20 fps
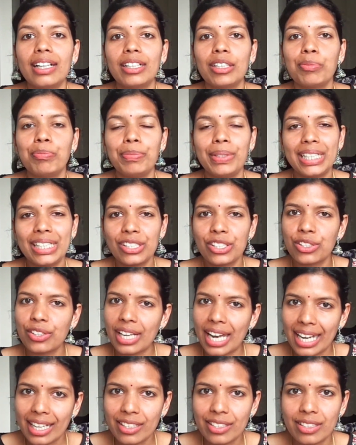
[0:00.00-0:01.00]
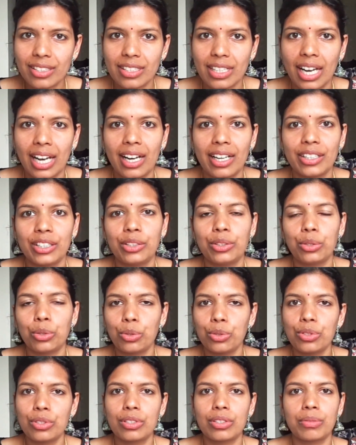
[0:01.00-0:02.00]
Beach shacks are
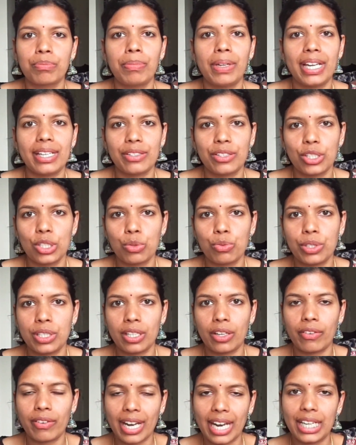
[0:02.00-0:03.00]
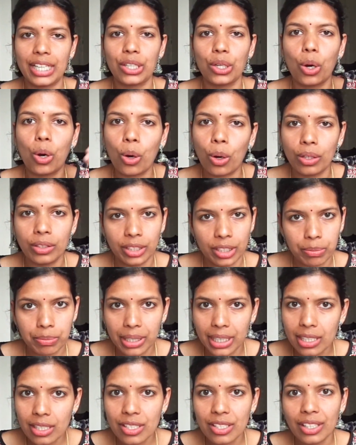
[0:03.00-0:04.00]
those places which are right on the
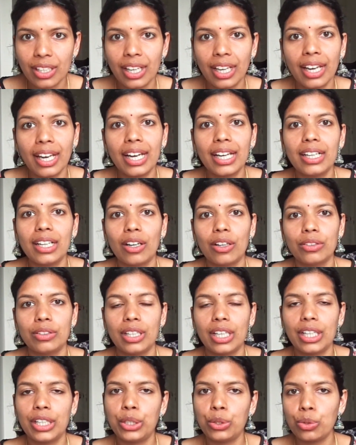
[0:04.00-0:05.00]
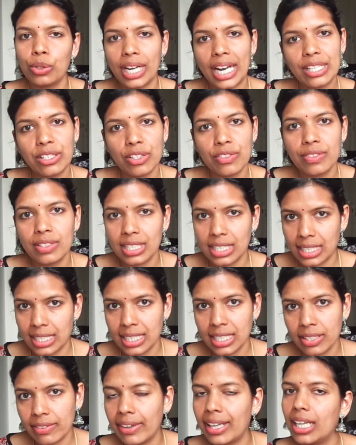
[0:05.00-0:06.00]
beach. Now there are 2 kinds of seating
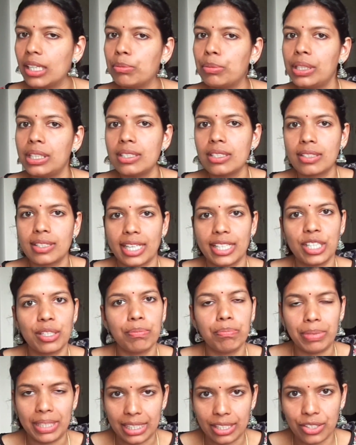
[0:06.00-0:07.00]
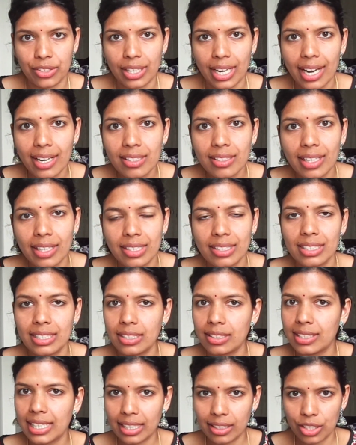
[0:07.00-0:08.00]
available in such beach shacks, that is
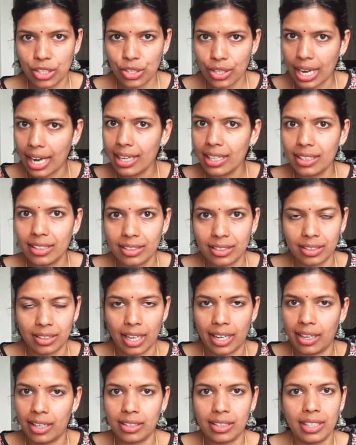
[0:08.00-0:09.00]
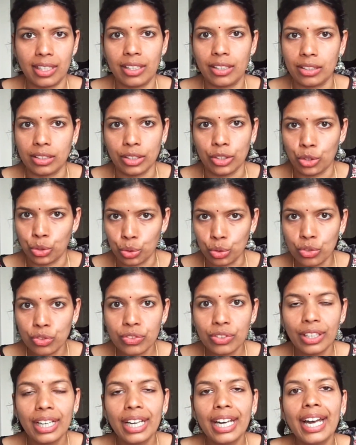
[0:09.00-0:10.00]
inside the shack under their roof.
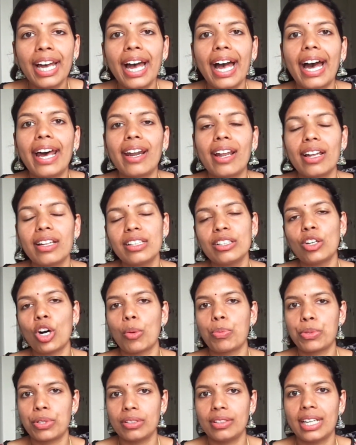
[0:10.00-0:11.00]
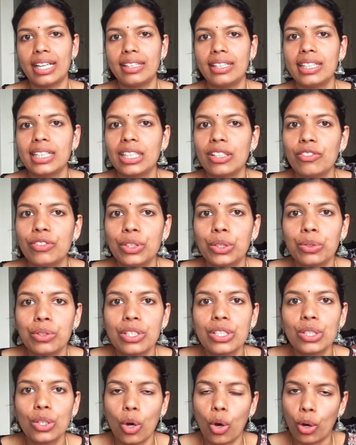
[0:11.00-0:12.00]
Another option that they give you is
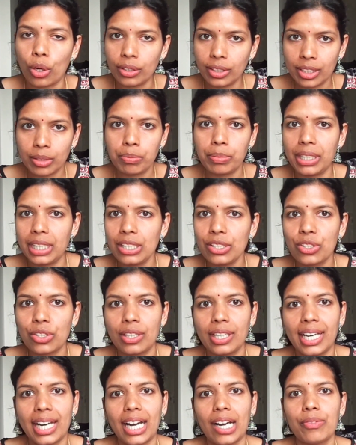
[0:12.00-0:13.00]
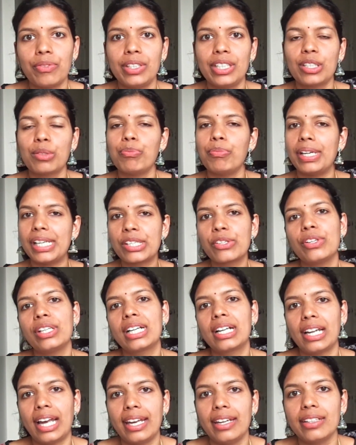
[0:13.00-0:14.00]
on the beach. They have these beach
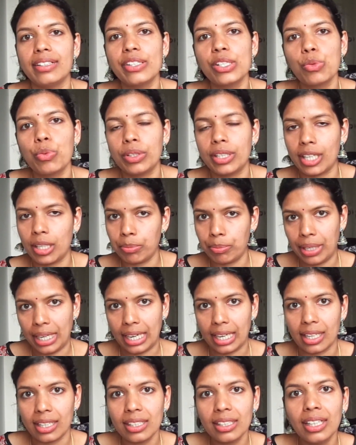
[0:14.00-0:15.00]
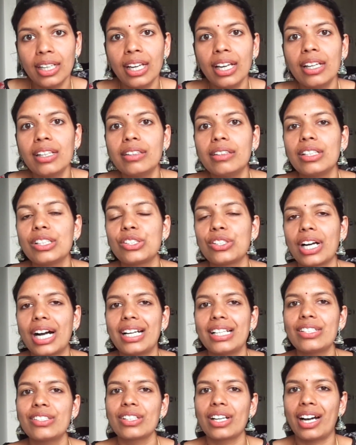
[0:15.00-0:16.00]
recliners with an umbrella. They charge
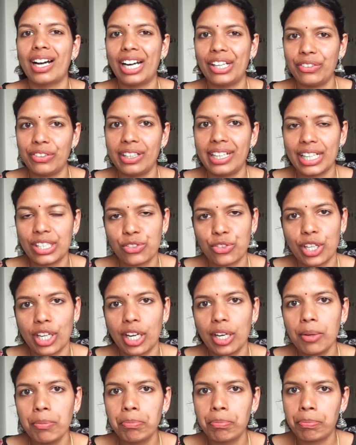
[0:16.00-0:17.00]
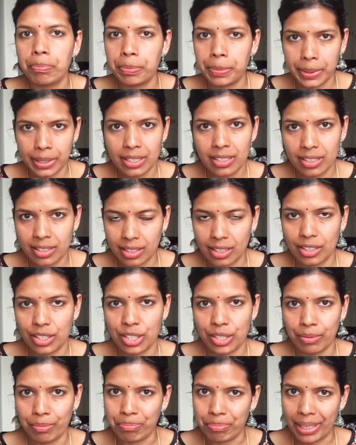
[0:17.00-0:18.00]
100 extra per such
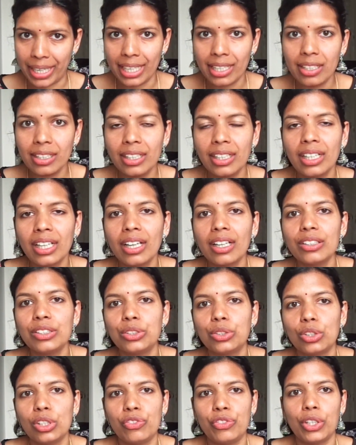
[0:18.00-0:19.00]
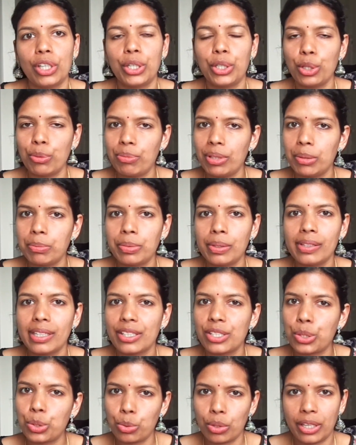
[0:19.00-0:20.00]
bed. So if you're 2 people, that's
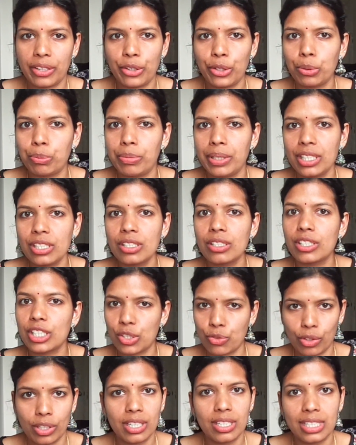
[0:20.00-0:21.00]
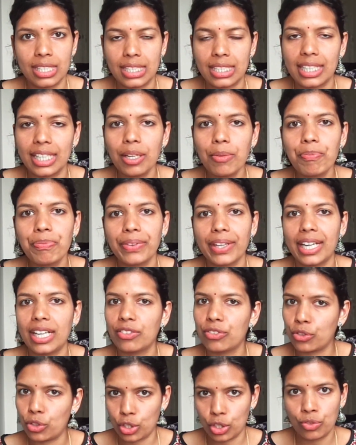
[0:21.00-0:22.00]
200 rupees just for the seating, and of
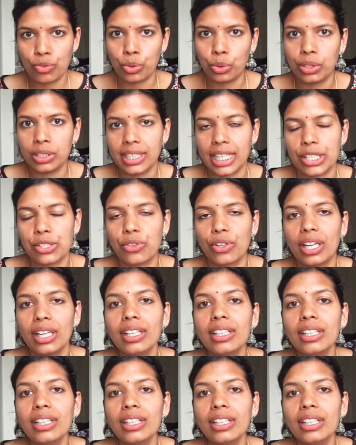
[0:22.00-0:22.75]
course food is extra.